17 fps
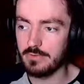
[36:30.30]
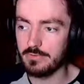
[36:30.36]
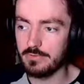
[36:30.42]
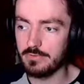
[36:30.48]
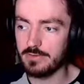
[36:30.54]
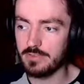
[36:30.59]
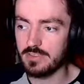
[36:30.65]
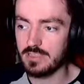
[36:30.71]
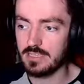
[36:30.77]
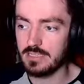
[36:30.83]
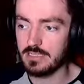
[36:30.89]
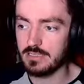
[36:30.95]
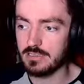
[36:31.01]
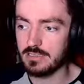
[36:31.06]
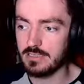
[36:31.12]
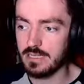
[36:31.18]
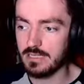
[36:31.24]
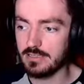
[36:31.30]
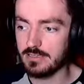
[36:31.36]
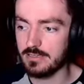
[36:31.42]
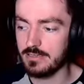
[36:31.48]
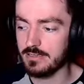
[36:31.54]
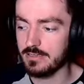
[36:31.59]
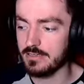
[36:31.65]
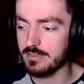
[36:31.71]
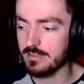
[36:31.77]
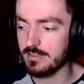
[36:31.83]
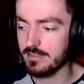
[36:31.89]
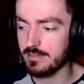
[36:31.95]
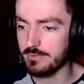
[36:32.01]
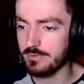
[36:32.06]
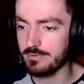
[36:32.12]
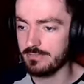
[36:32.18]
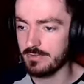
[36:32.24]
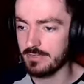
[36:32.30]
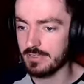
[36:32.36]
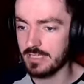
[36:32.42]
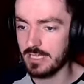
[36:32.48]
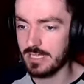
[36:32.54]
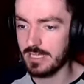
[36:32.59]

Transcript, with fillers: we've already seen that guy. That's the guy with the funky